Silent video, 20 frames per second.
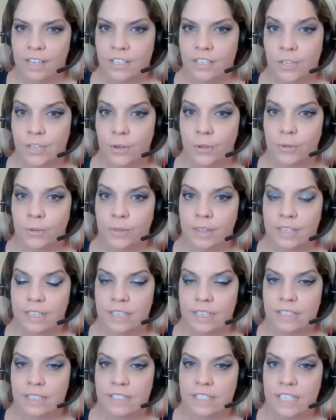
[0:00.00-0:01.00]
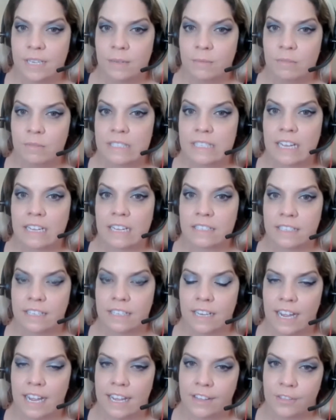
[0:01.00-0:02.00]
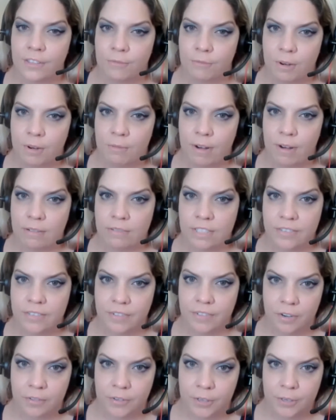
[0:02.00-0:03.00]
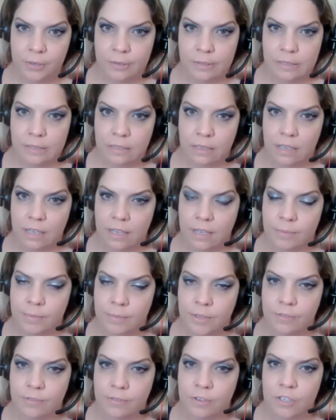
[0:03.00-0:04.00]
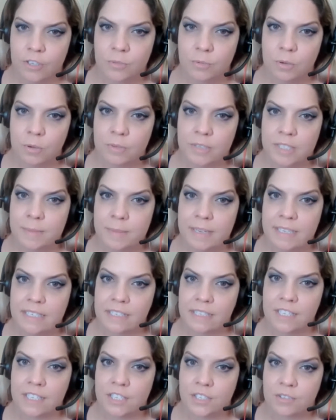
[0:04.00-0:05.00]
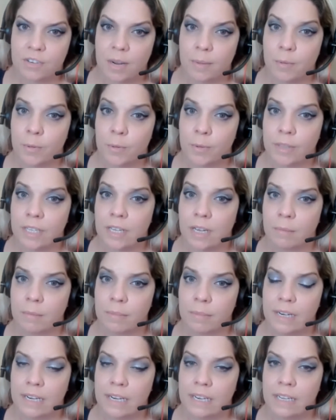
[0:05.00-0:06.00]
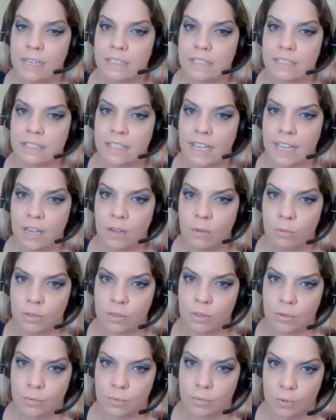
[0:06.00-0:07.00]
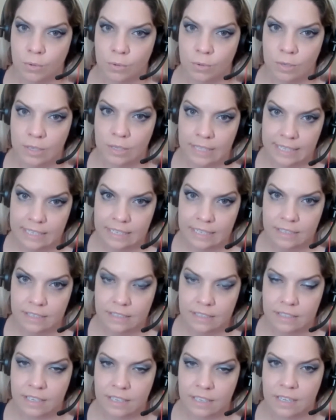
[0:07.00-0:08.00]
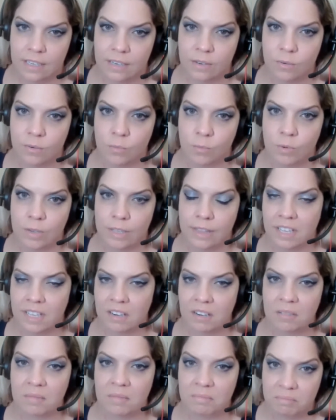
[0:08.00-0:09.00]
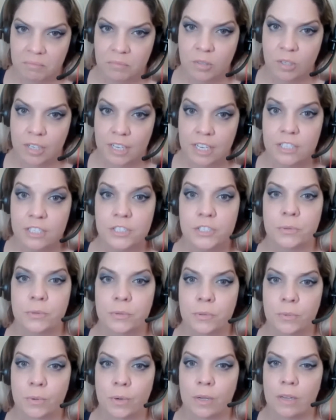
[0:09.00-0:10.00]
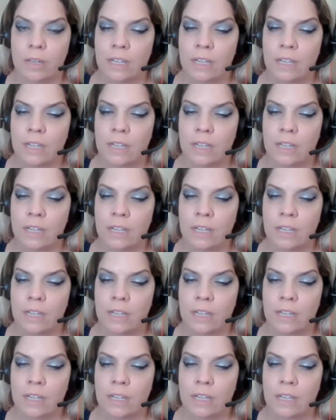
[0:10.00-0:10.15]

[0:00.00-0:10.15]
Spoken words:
So the team was excellent. I had 3 rounds of interviews. The first one was basically describing what the company is like, what the role is, and what they're looking to do with the role.